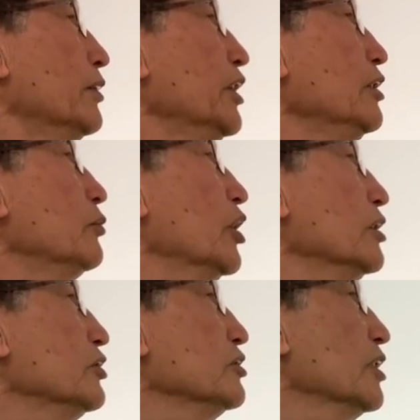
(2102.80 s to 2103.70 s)
thin
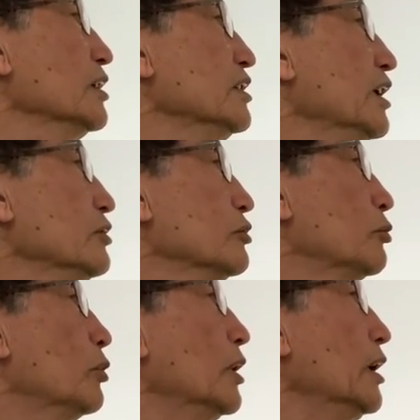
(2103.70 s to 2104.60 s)
branches I tend to
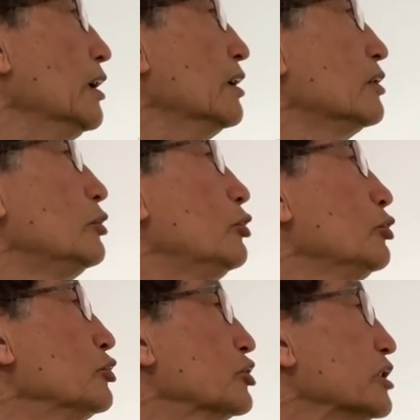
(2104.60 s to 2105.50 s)
wire
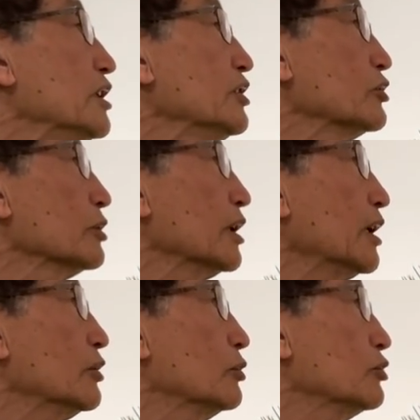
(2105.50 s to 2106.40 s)
loosely so that
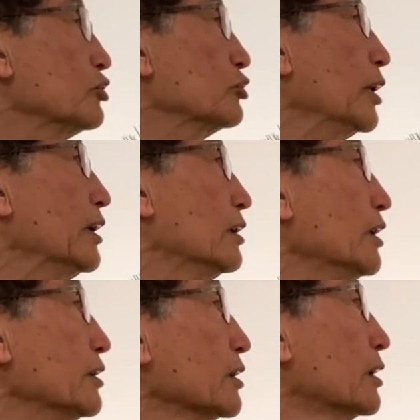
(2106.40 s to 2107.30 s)
I don't strangle
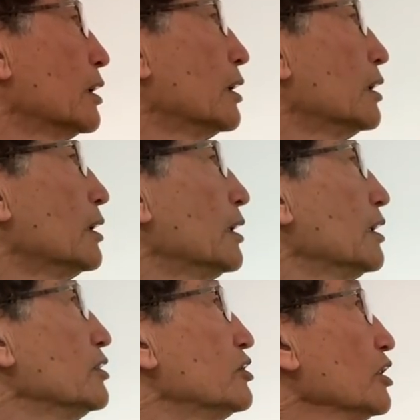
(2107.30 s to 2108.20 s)
it.
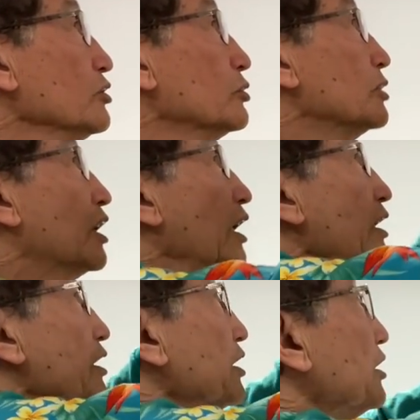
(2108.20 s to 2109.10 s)
It's just to
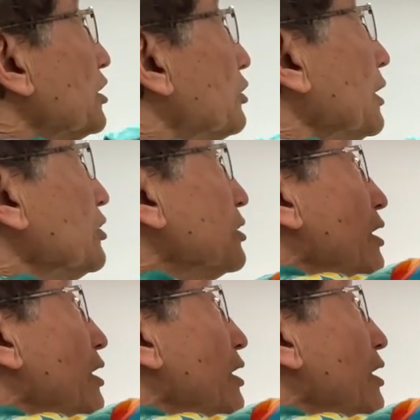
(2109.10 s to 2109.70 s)
guide it in the direction